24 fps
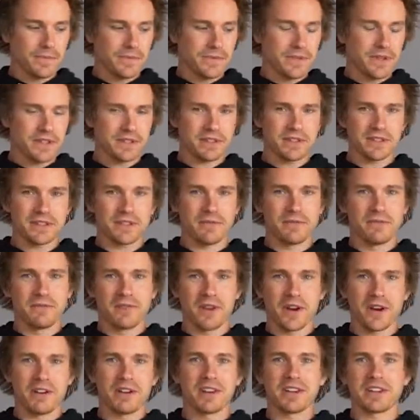This is a
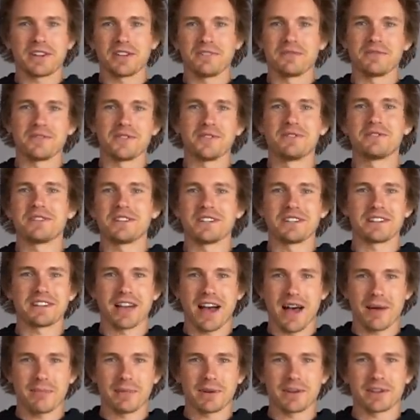very confusing
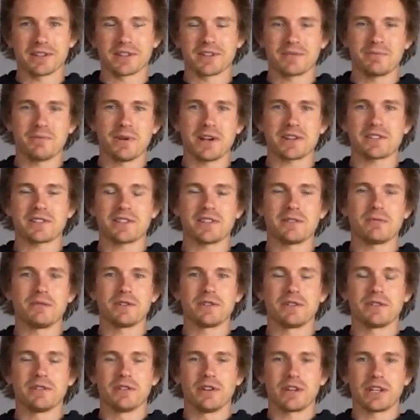topic, especially
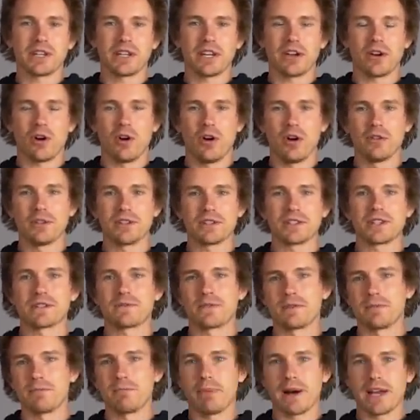when you're looking at all these
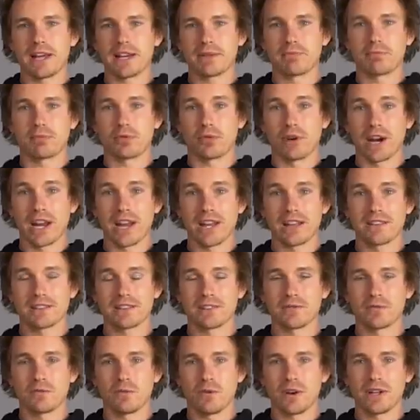different bike
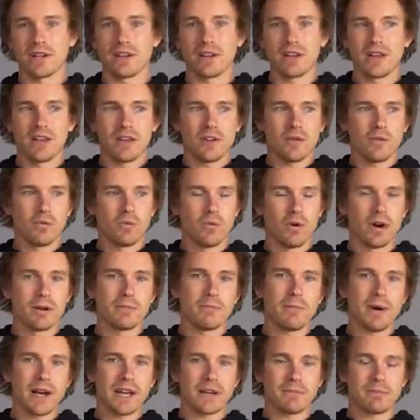brands, and what
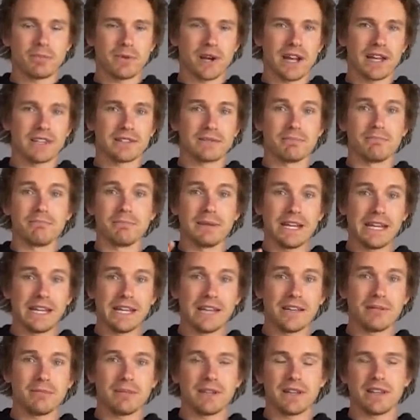one bike brand's
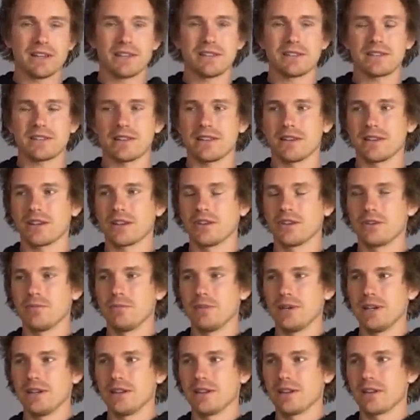medium is
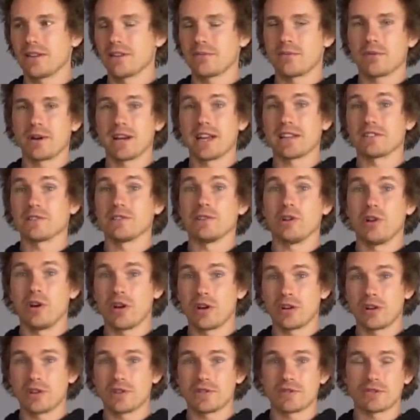could be another brand's
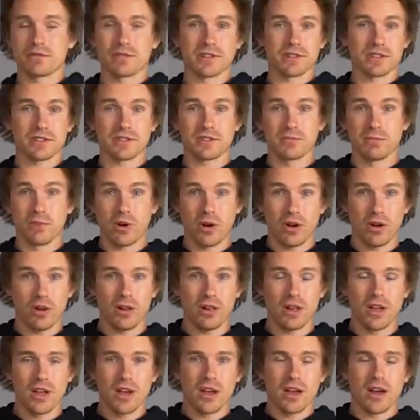large or
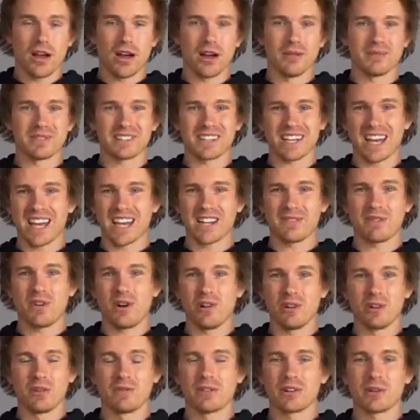small. It's kind of
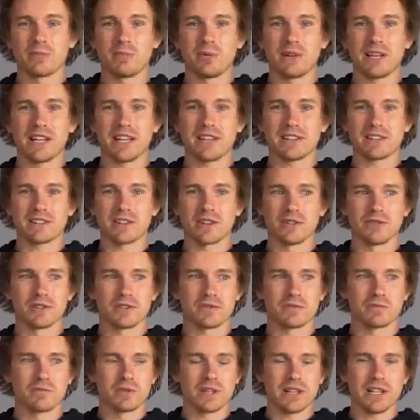all over the place, so
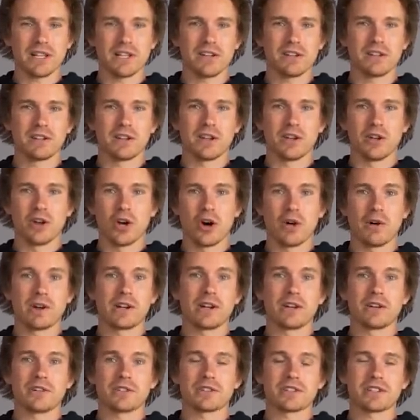it's really good to know
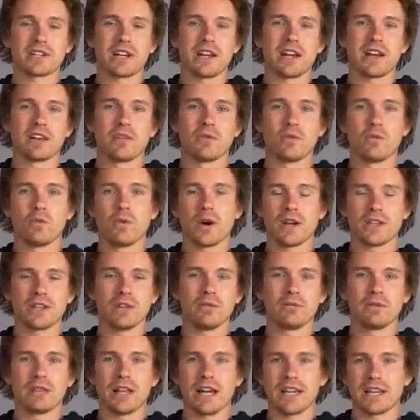and understand what
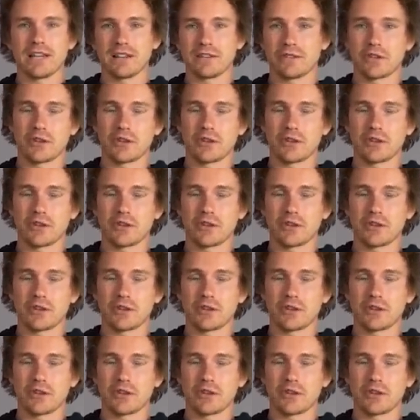you like in